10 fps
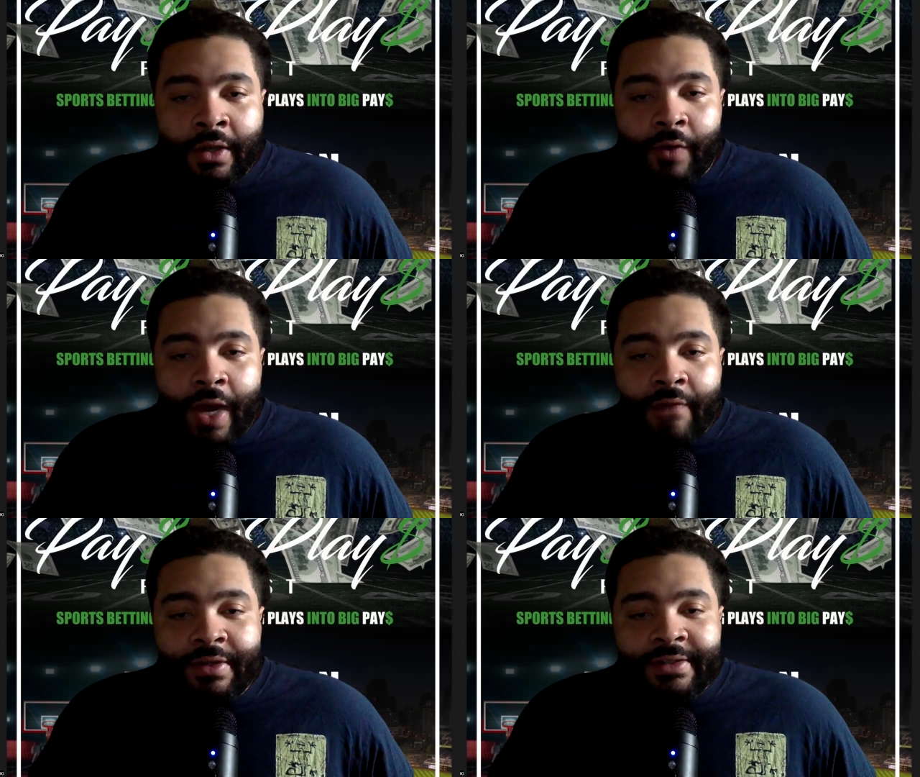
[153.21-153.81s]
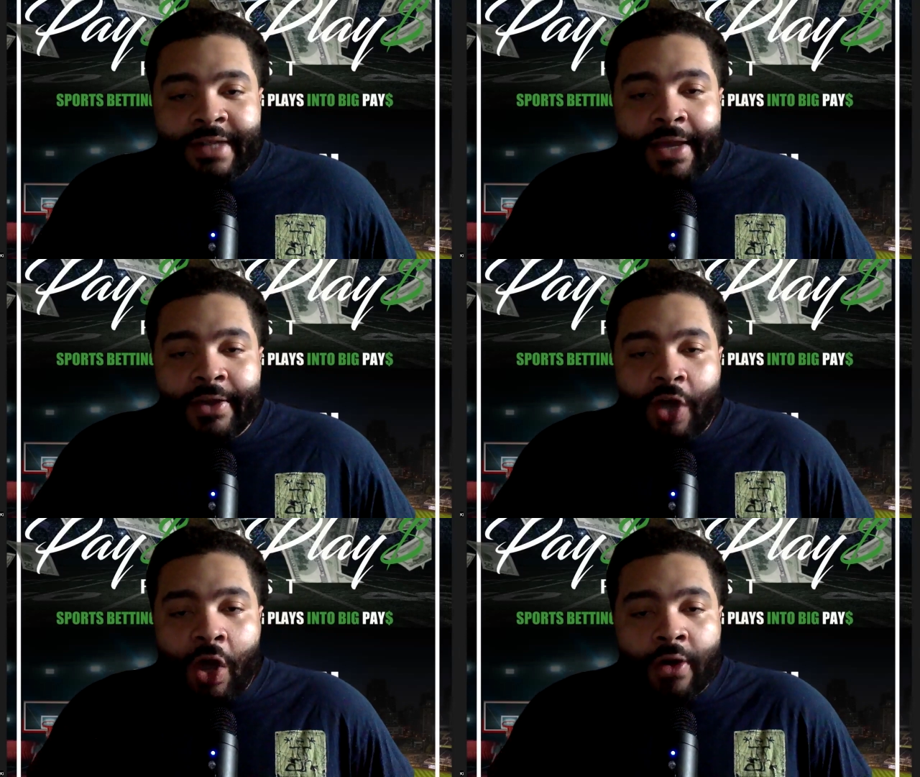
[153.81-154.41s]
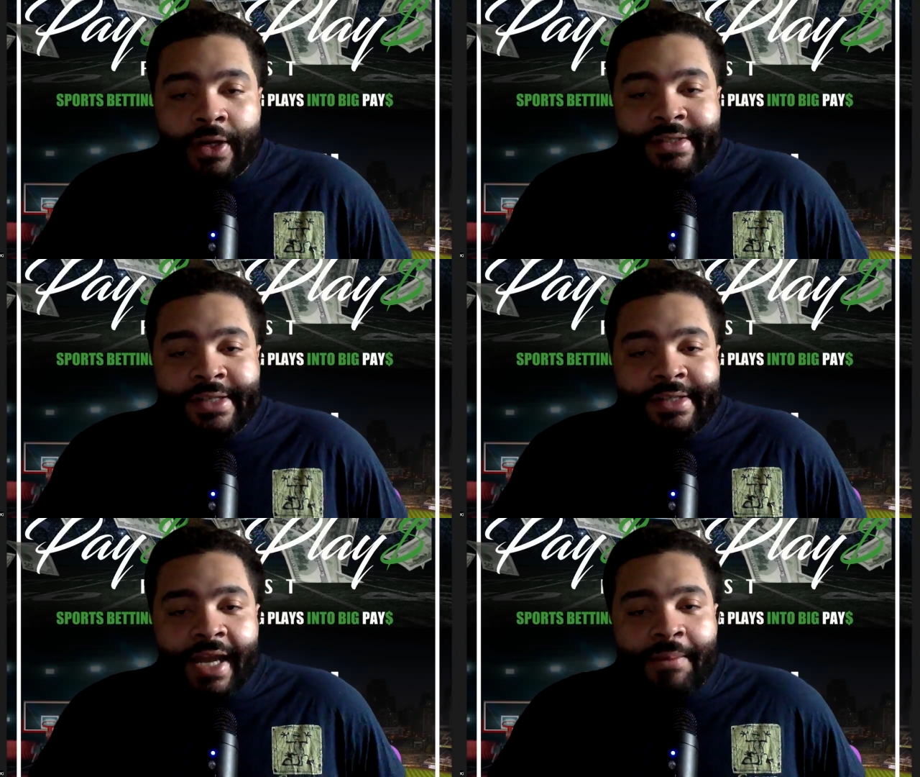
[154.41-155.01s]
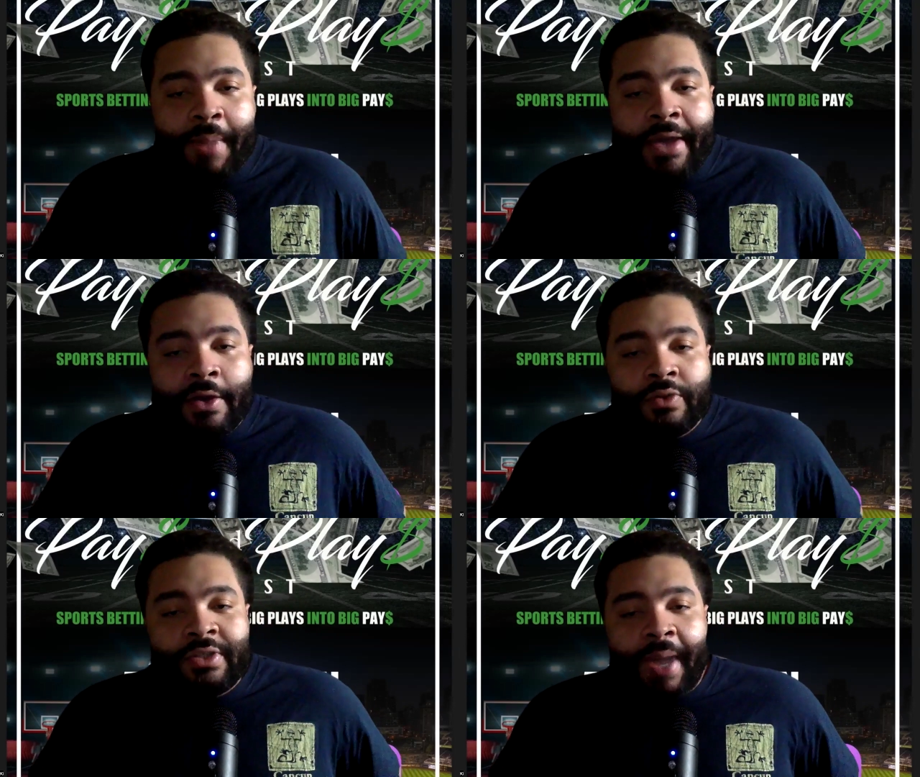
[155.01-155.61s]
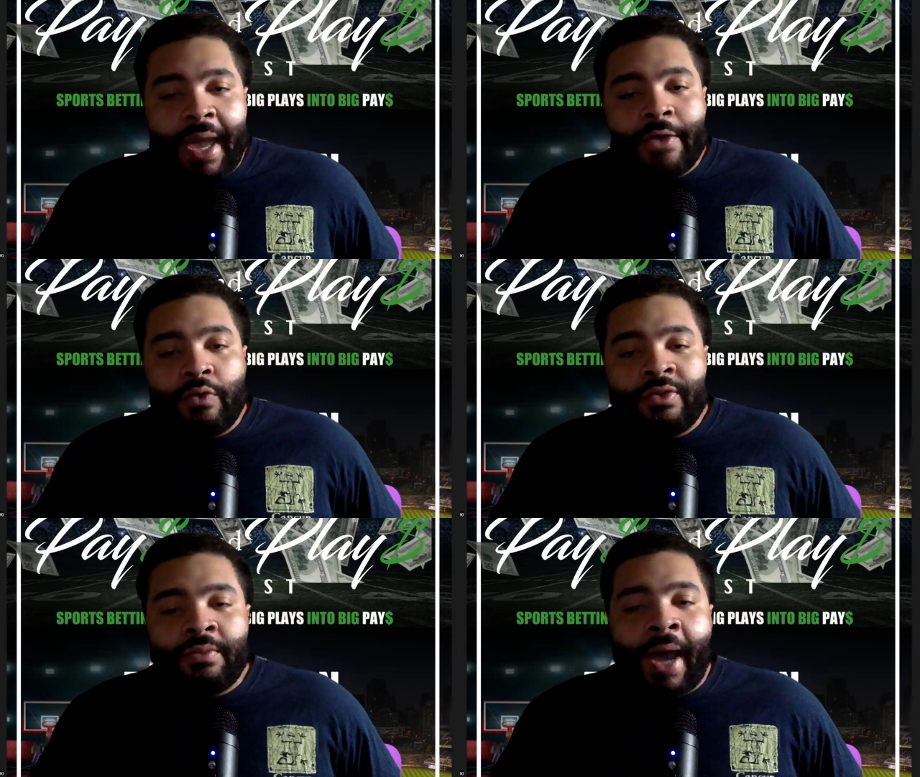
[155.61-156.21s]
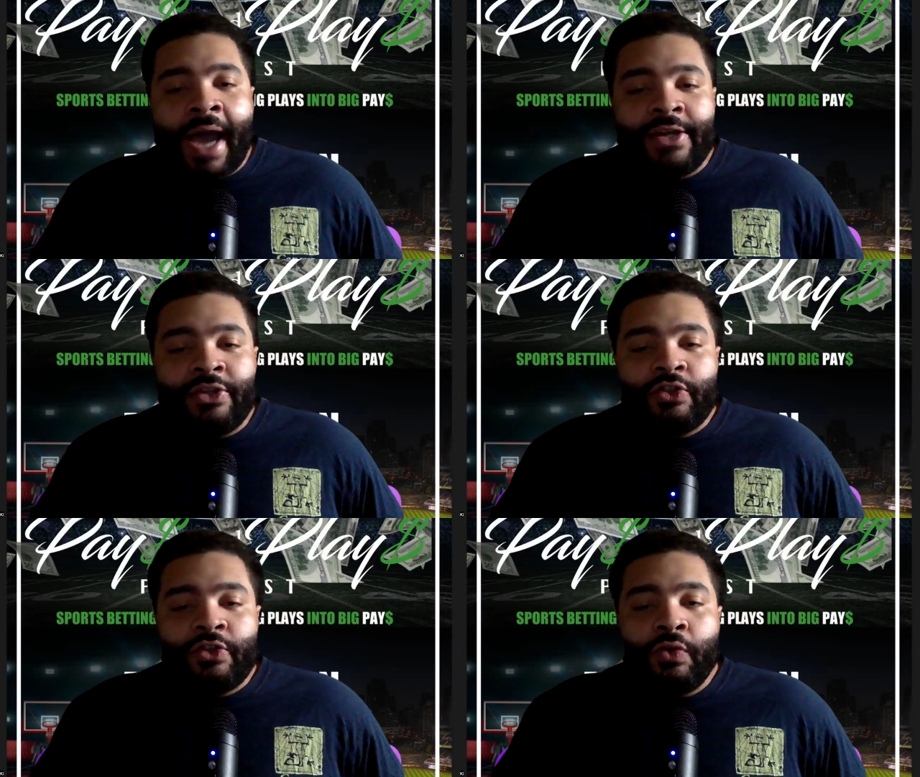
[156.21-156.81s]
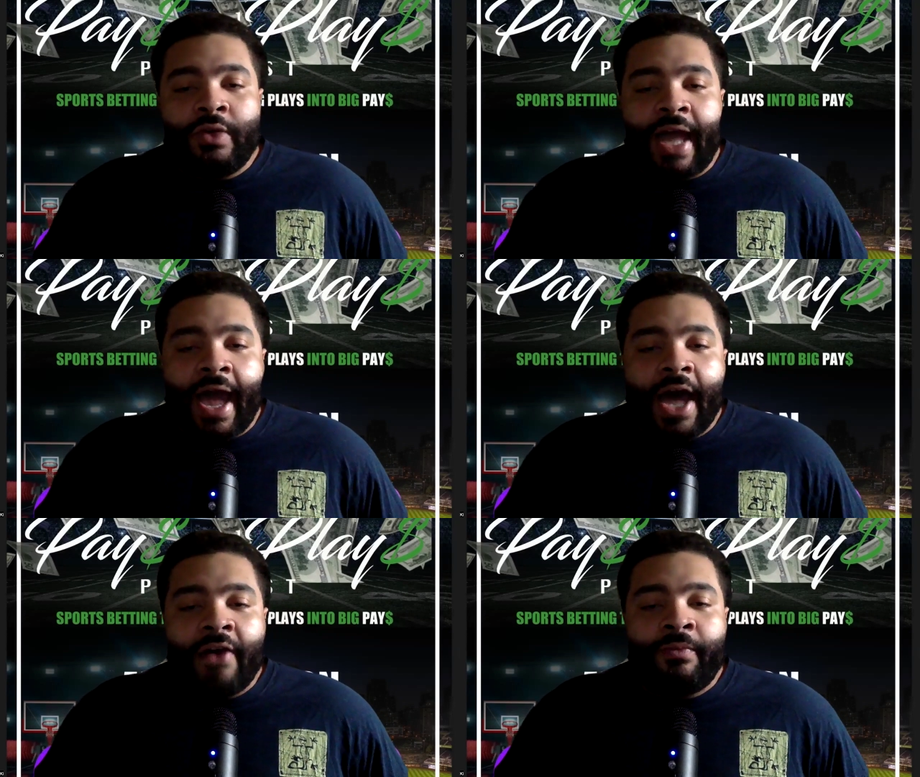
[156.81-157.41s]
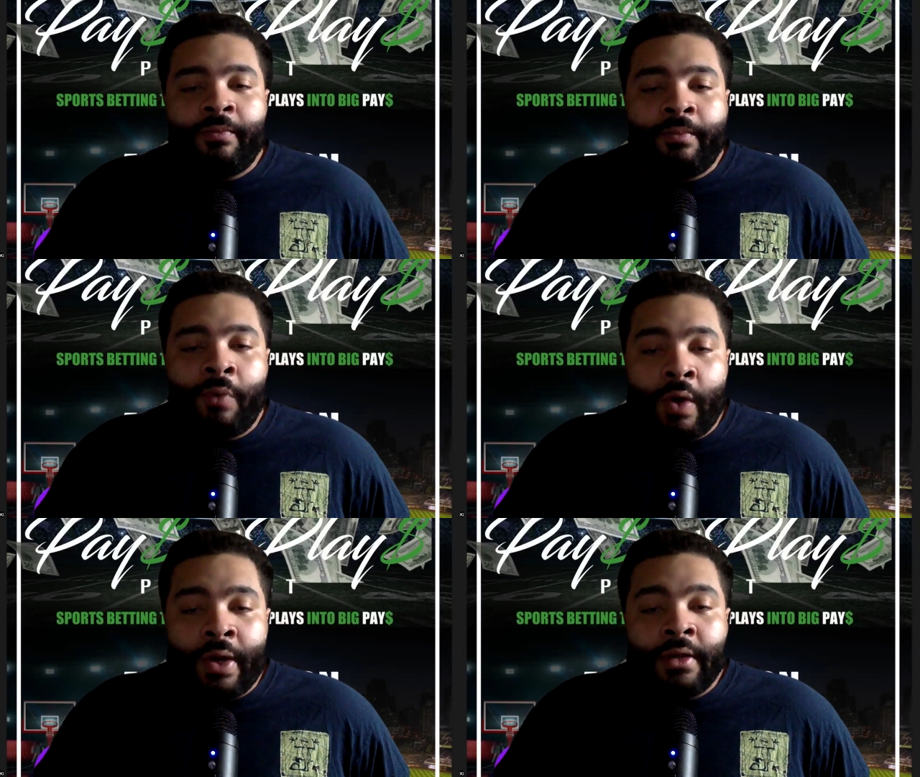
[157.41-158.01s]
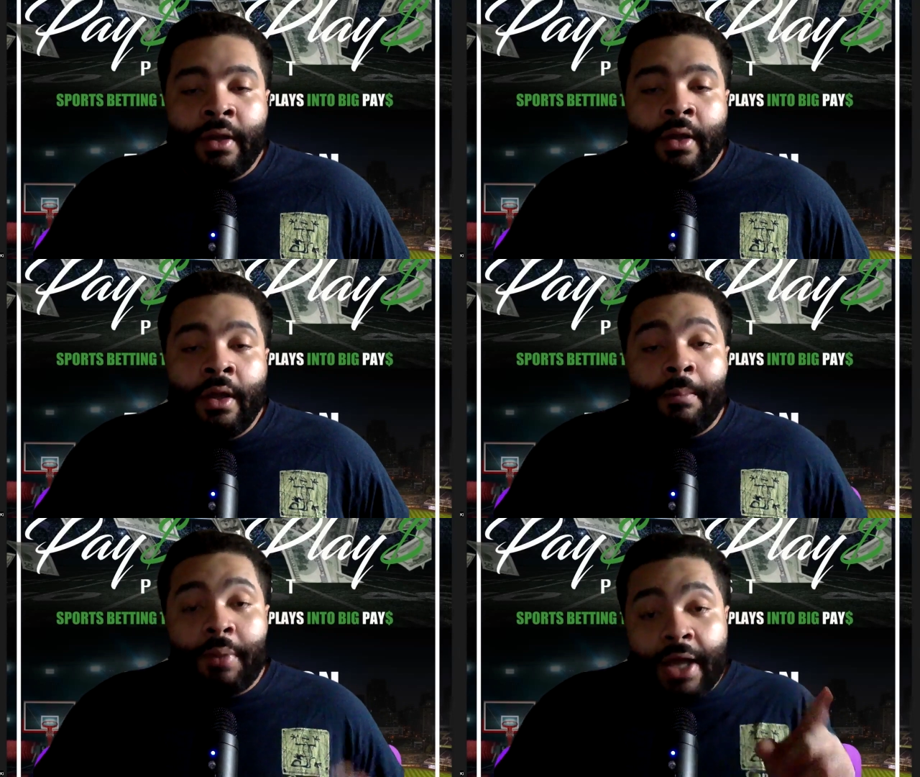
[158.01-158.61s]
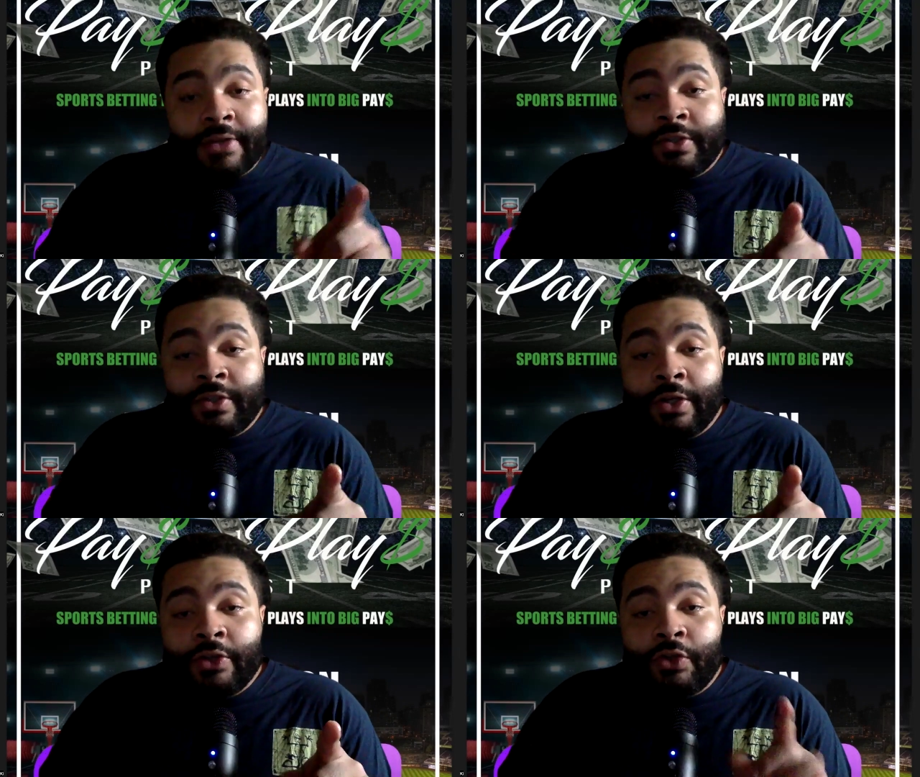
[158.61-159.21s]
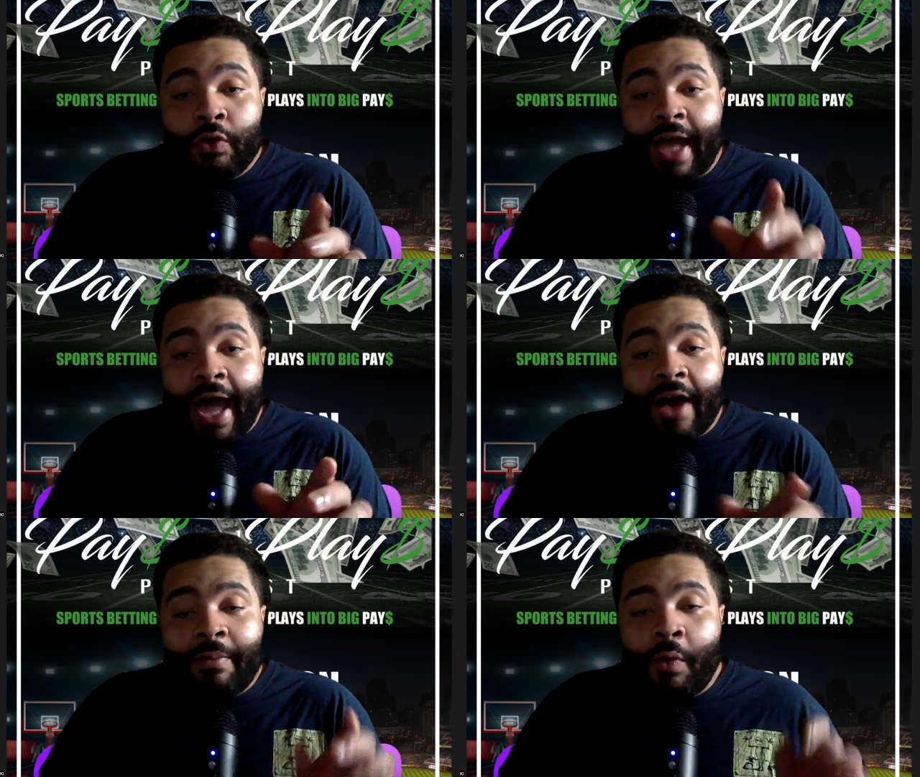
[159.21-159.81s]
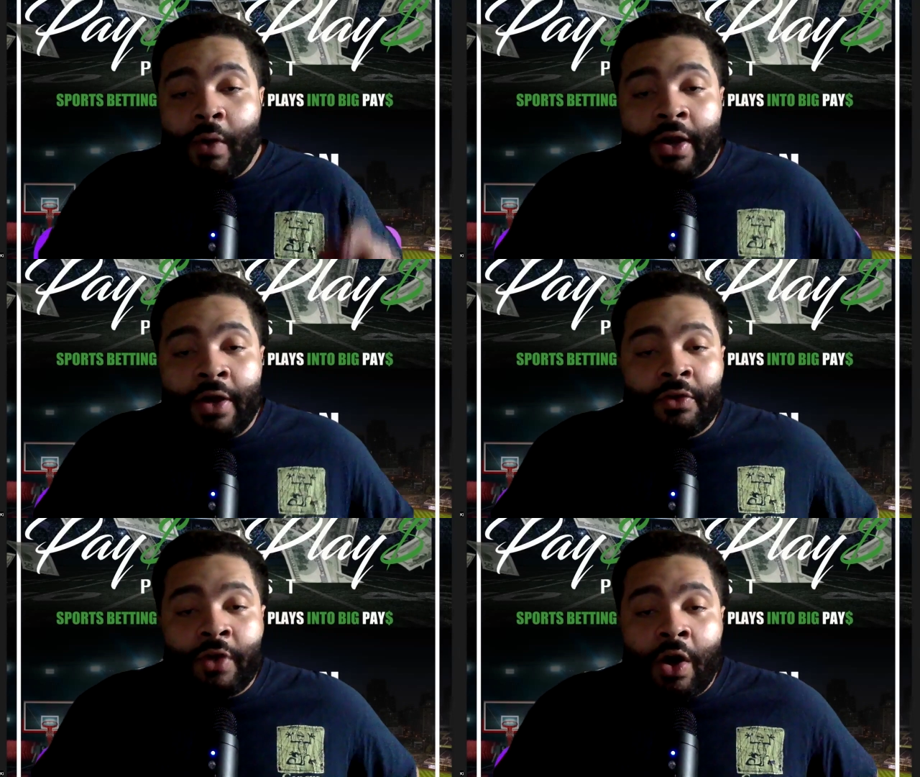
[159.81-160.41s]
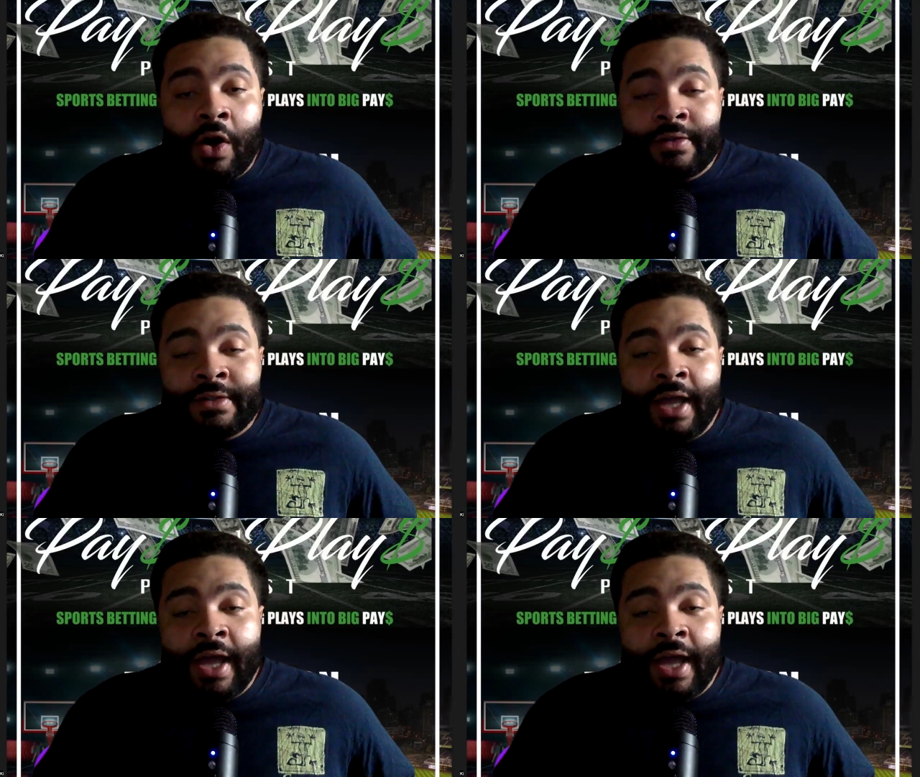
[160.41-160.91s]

Ravens taking on the Cincinnati Bengals. Bengals -2.5 point plus 2.5 point underdogs.